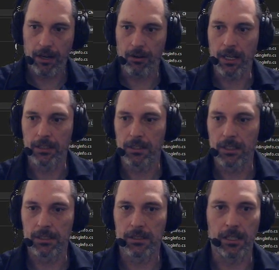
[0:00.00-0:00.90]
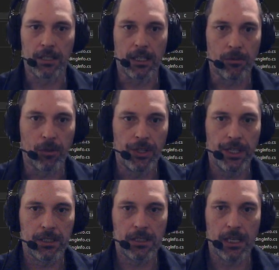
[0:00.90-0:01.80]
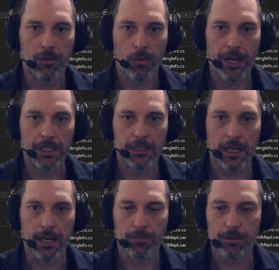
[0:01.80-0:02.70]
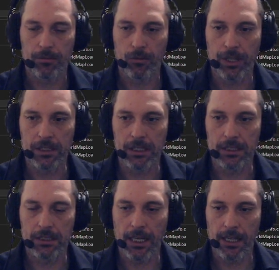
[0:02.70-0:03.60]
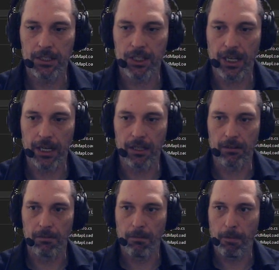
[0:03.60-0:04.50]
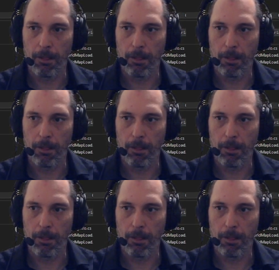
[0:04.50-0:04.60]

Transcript: All right, this is the thing. When this thing wakes up, when it's instantiated,